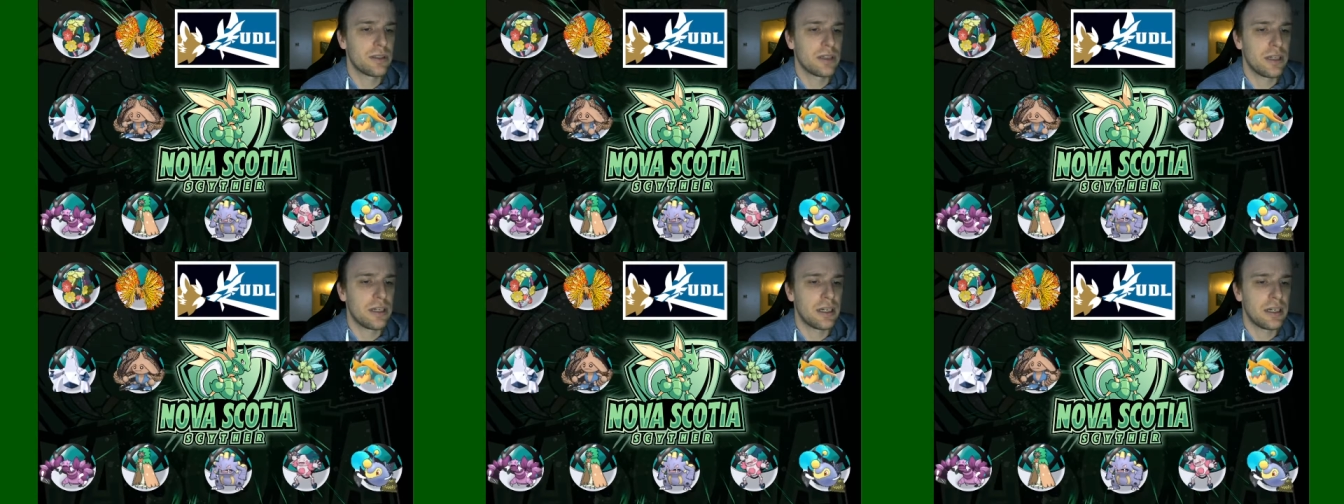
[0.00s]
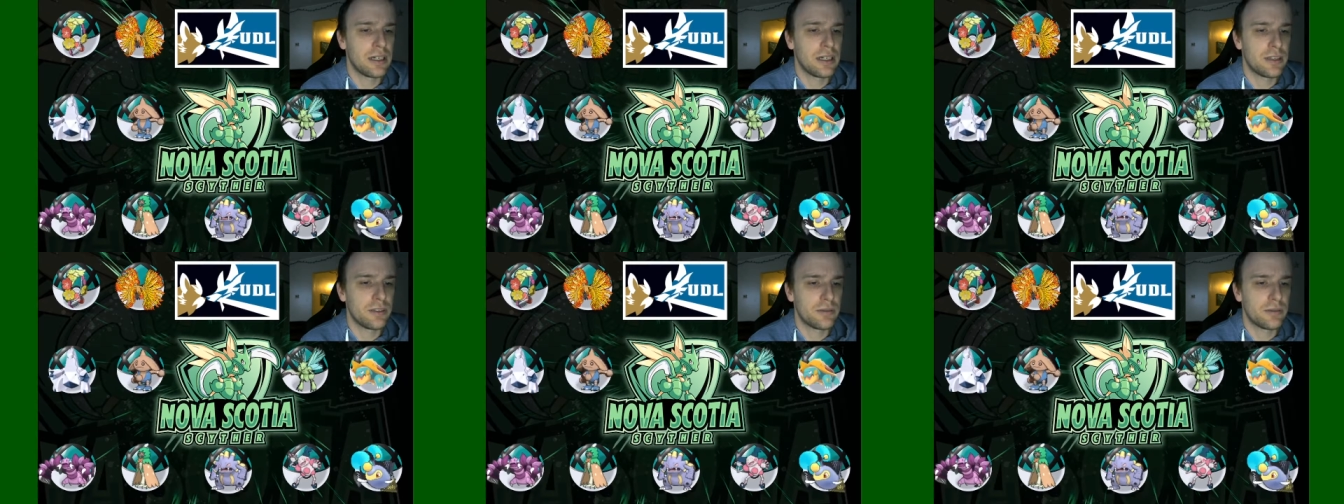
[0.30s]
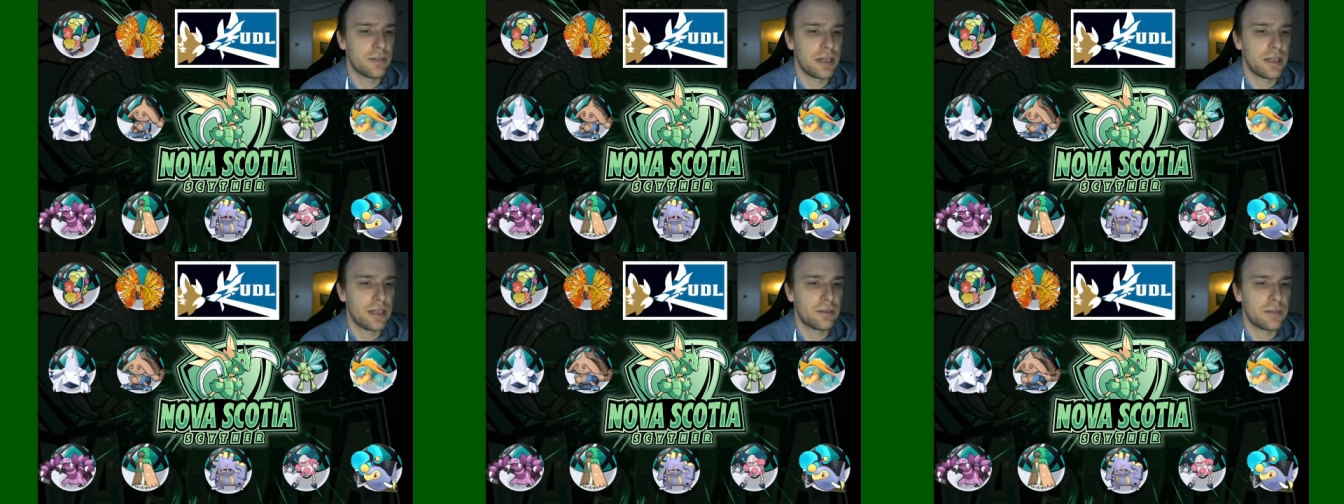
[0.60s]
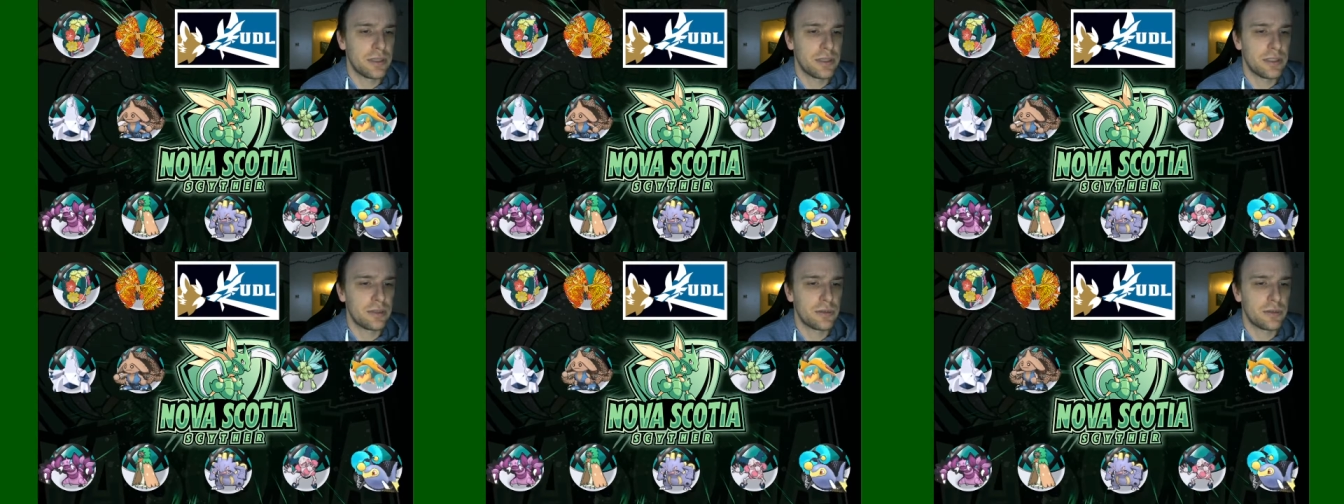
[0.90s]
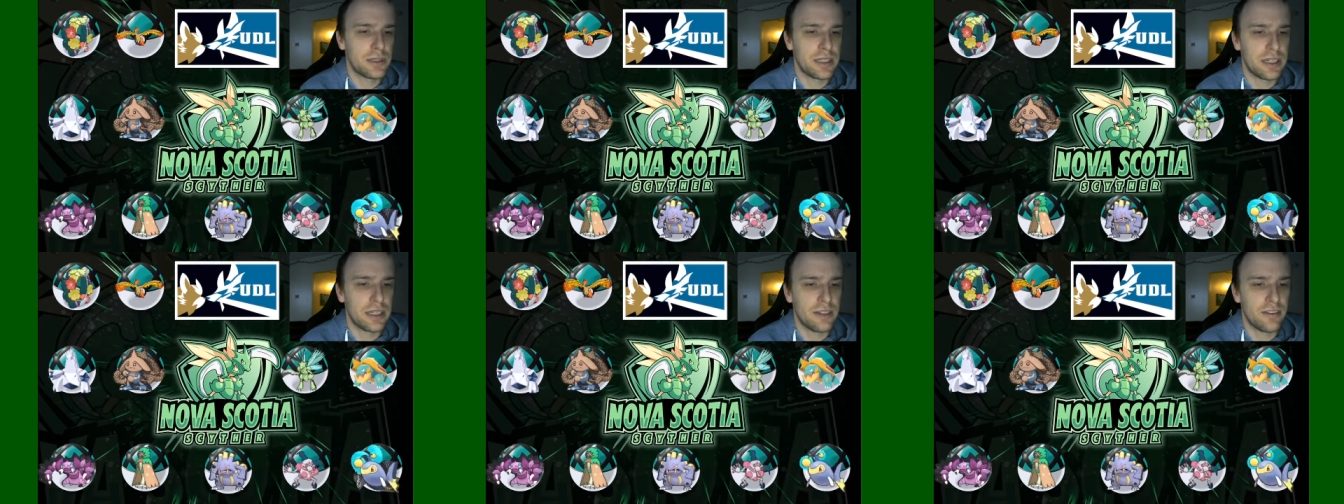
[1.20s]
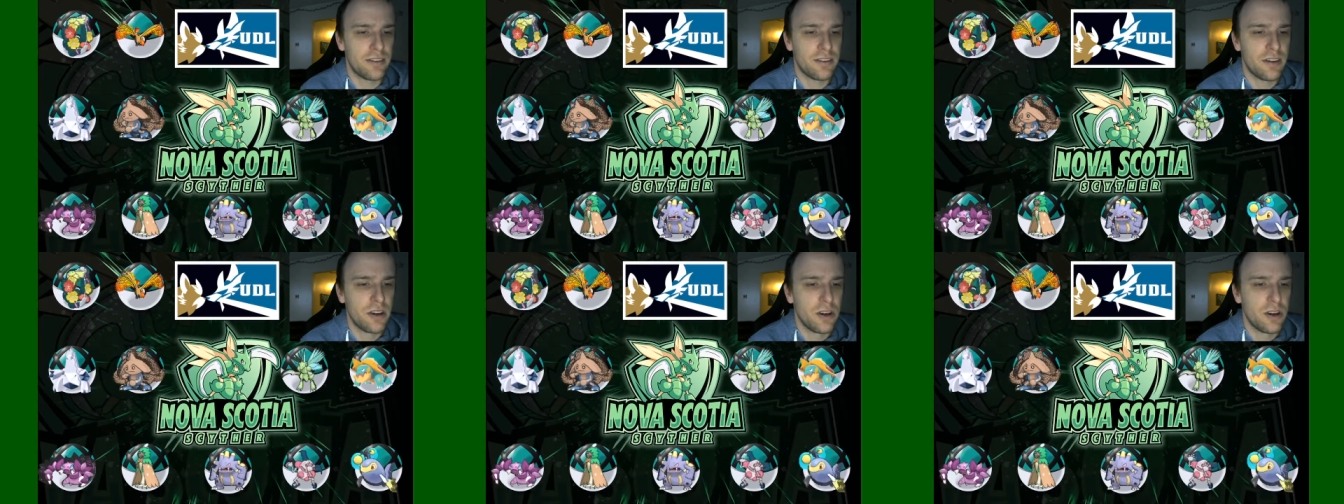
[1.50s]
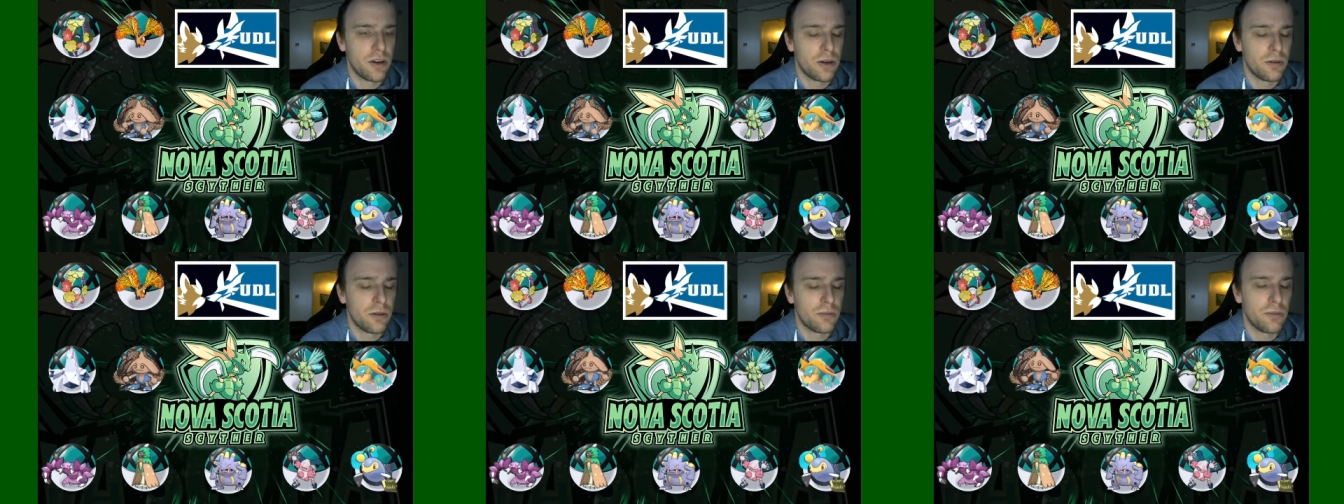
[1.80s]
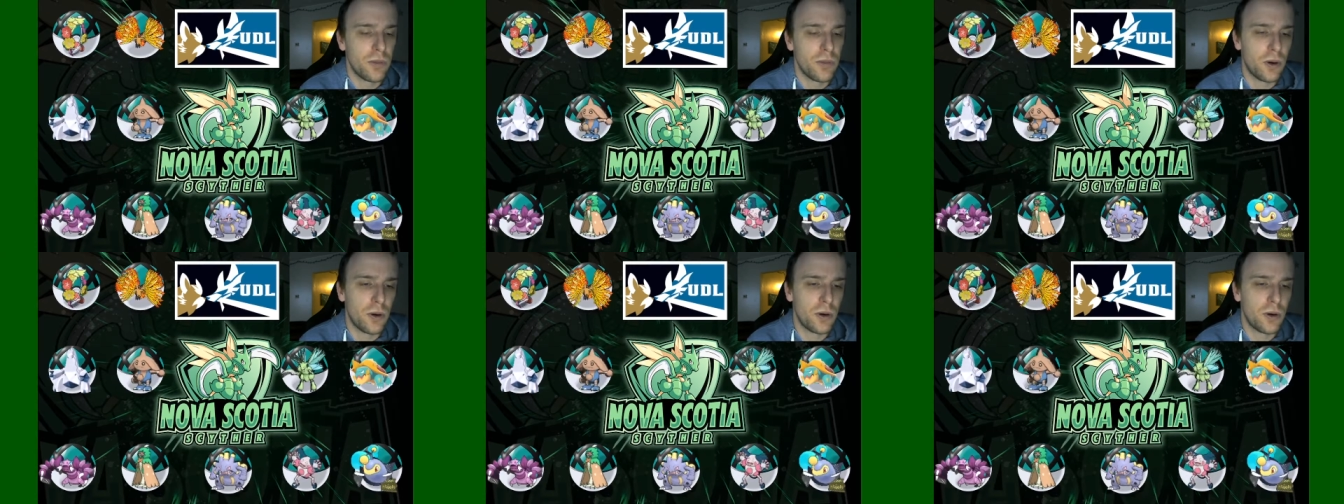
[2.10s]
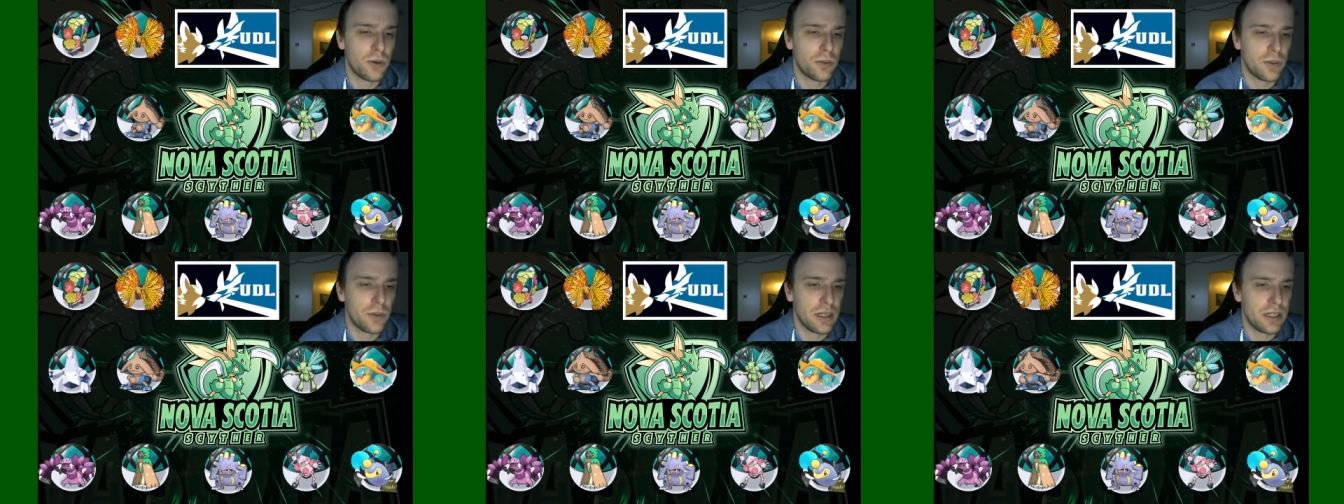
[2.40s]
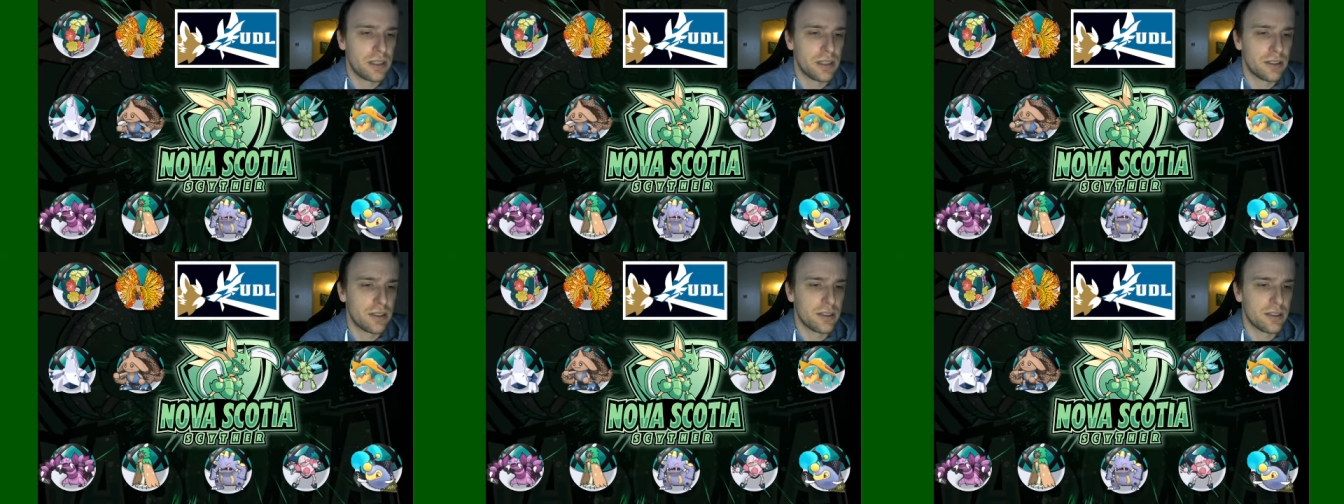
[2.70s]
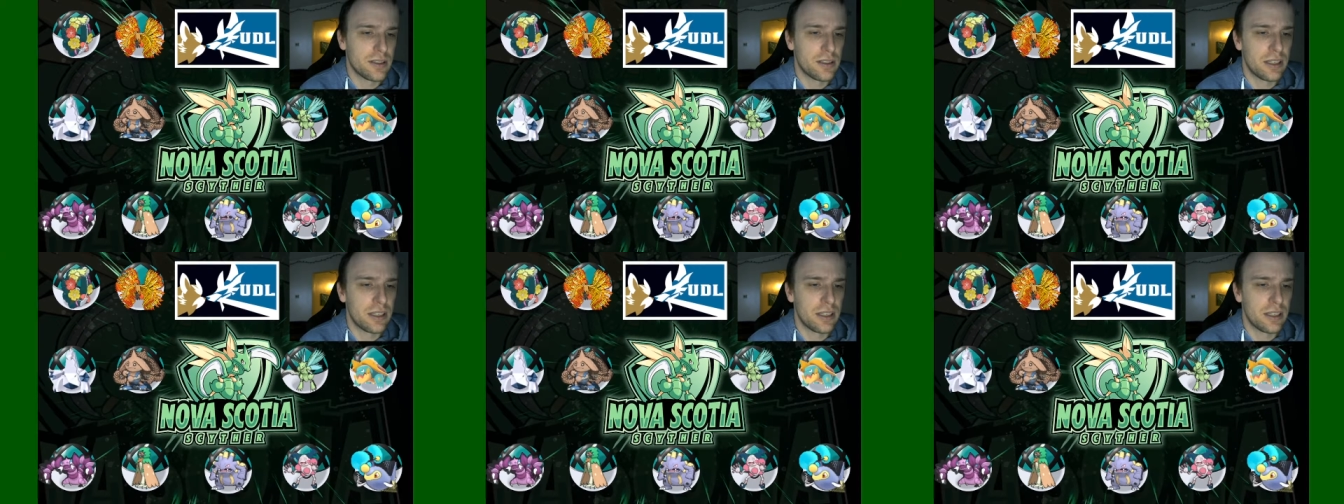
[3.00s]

and the red means we have more weak